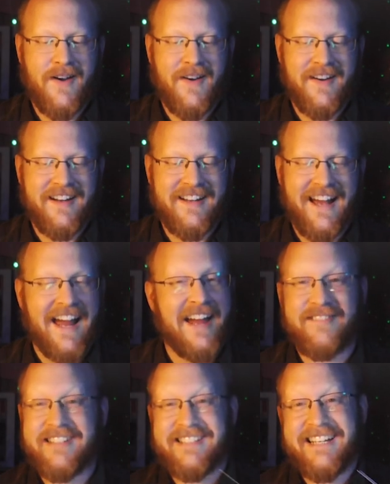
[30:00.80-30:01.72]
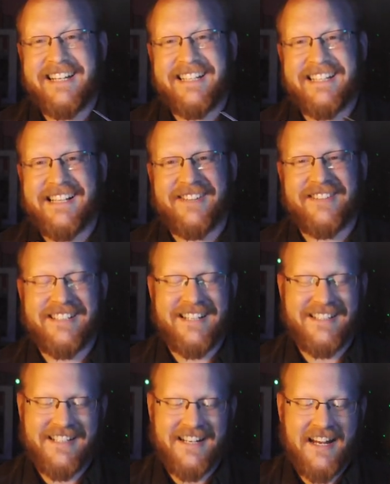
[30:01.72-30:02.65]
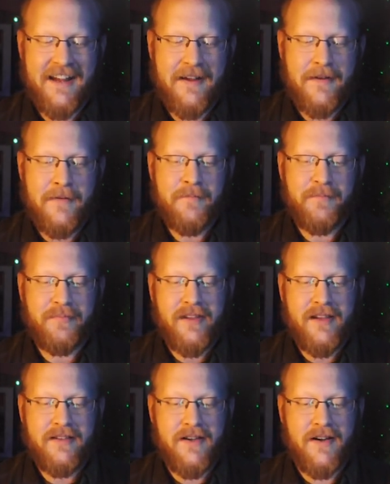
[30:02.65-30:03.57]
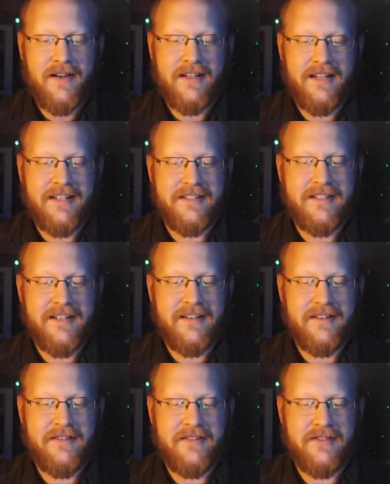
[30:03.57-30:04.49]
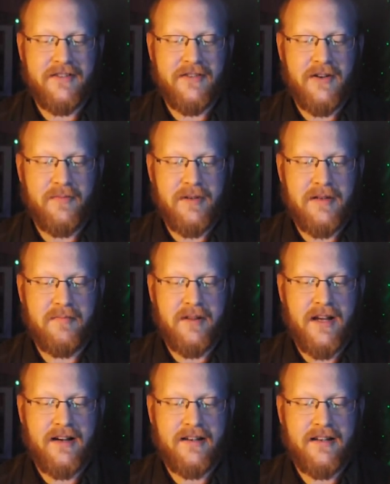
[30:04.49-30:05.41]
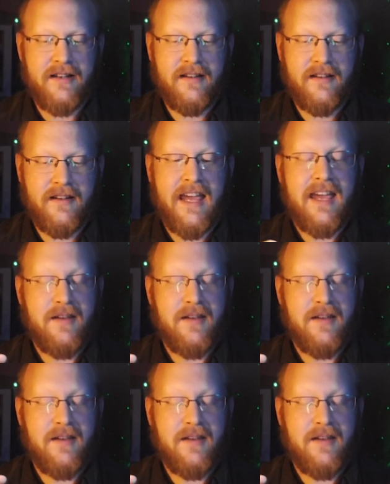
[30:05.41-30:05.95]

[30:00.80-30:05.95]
Target, I have to say it like how he says it. Target legendary creature don't be blocked.